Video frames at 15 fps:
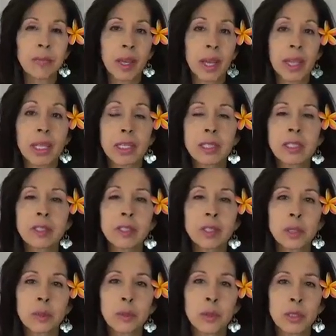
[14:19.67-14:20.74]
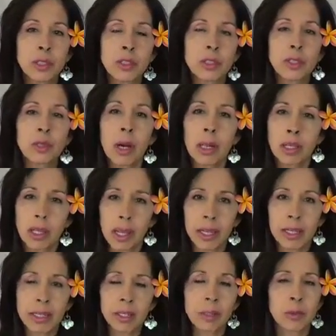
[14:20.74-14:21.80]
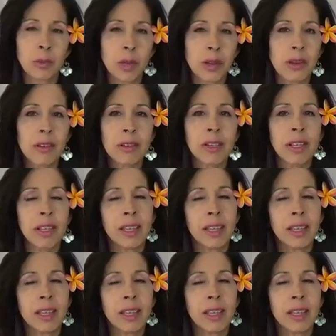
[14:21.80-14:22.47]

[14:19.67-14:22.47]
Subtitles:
I can still support you online as well,